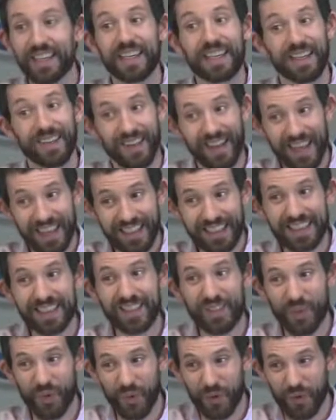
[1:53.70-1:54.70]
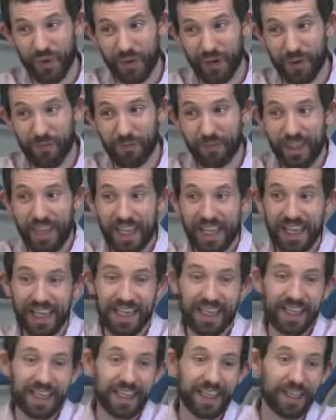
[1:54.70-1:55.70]
The closet door.
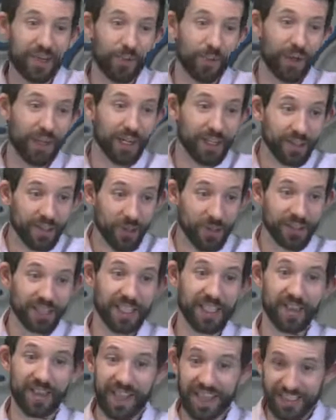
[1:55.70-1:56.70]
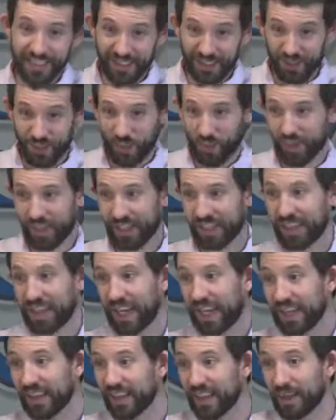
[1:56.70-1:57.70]
We close the closet door, and
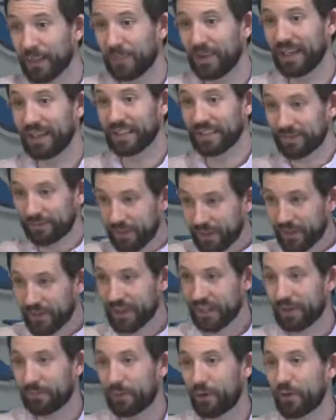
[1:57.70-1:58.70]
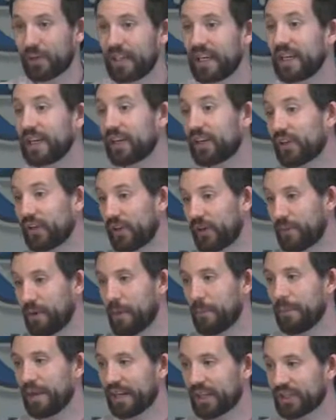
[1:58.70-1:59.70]
Caleb is very particular
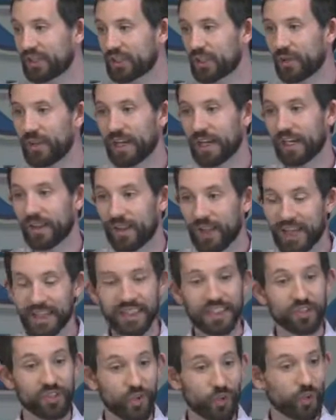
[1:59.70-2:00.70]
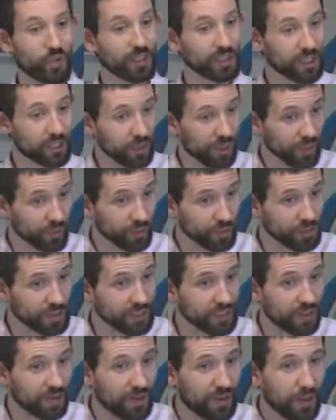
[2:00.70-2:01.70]
about making sure that closet door is
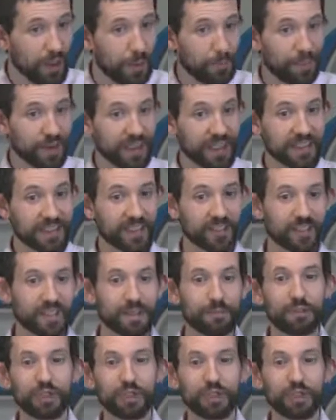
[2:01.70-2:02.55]
closed, because there's